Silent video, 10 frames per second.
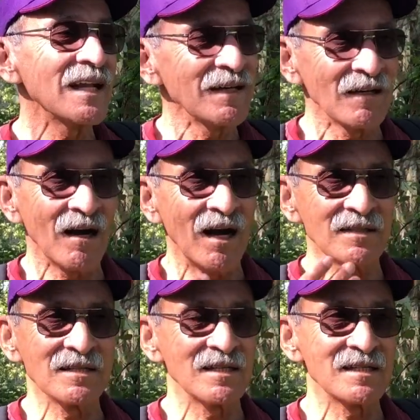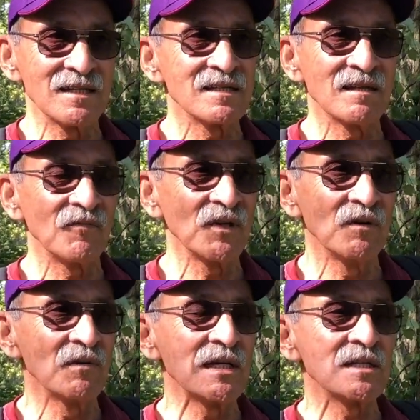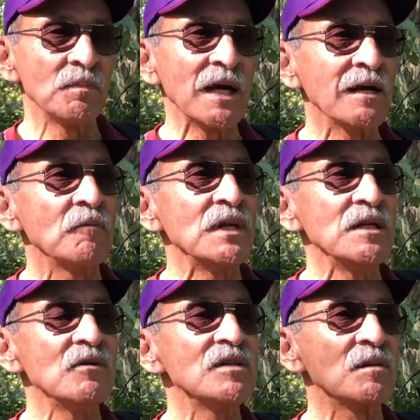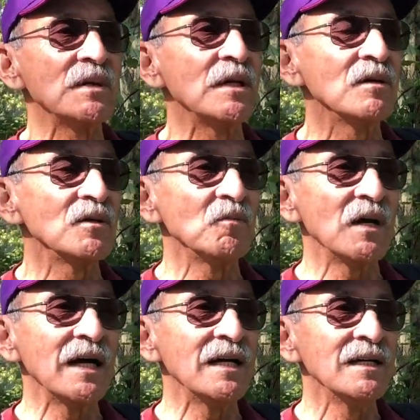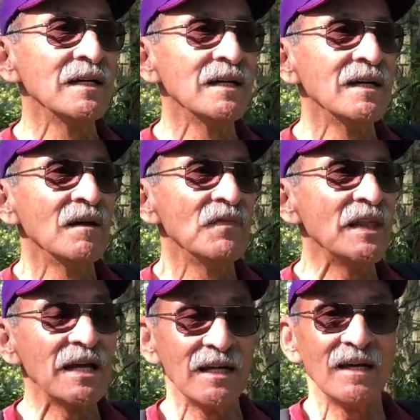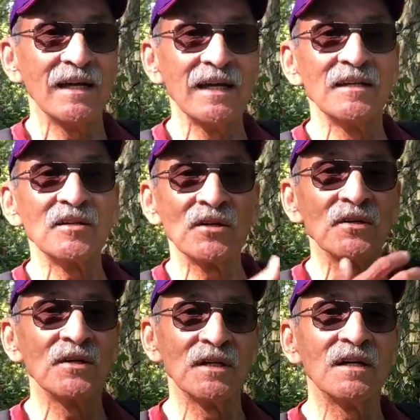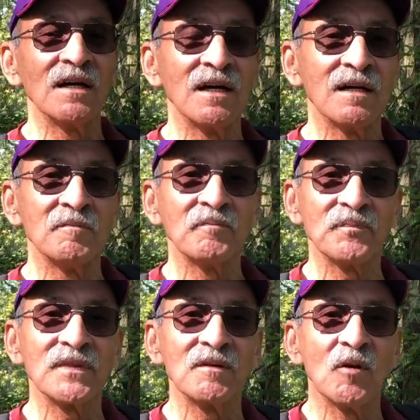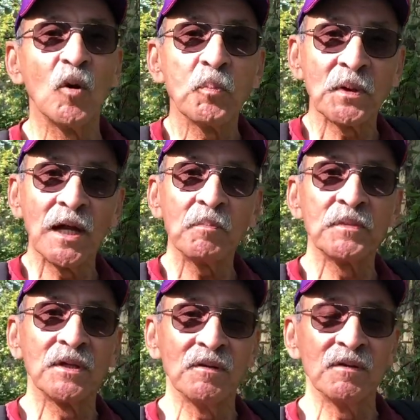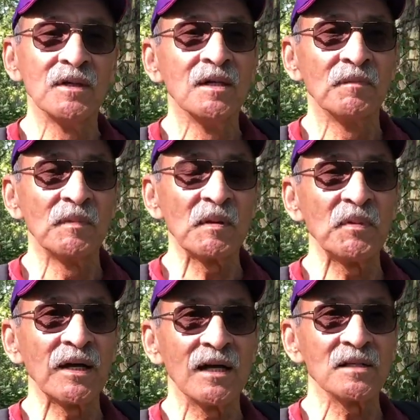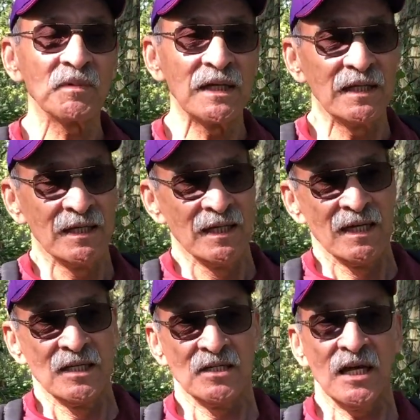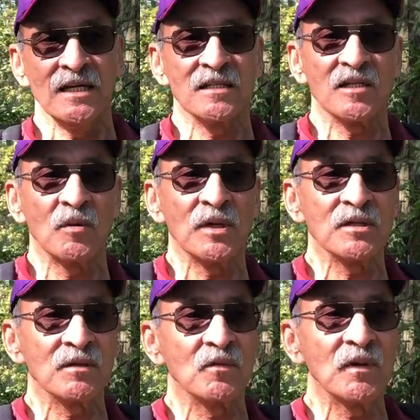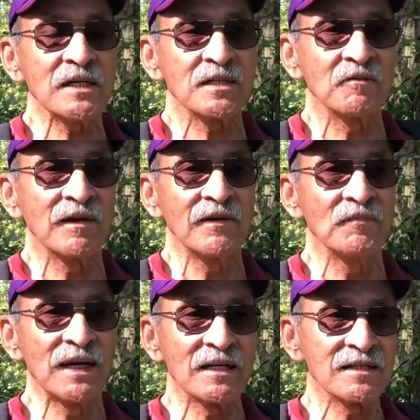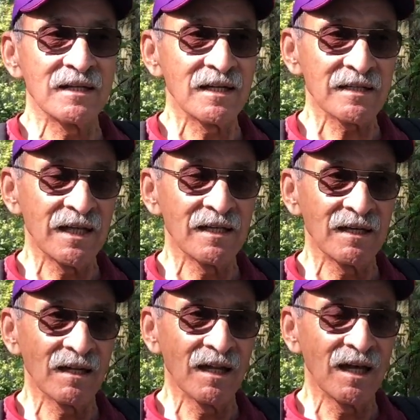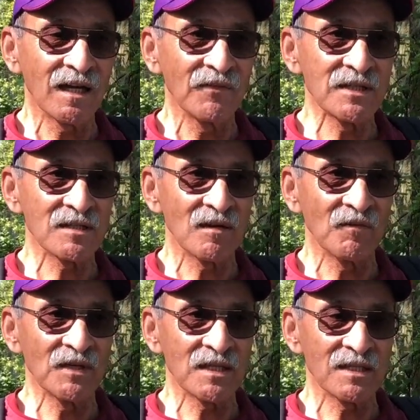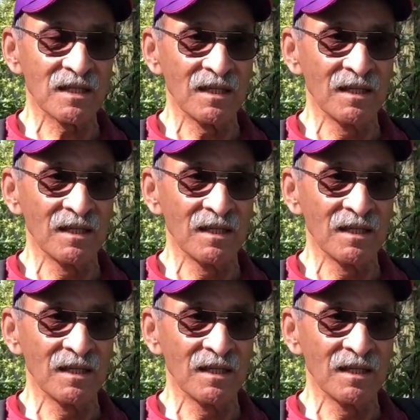like a consciousness. If you respect them and use them in a good way, they in turn open up to you. But because we change so much of the Western way of medicine, it's like a lot of it sort of just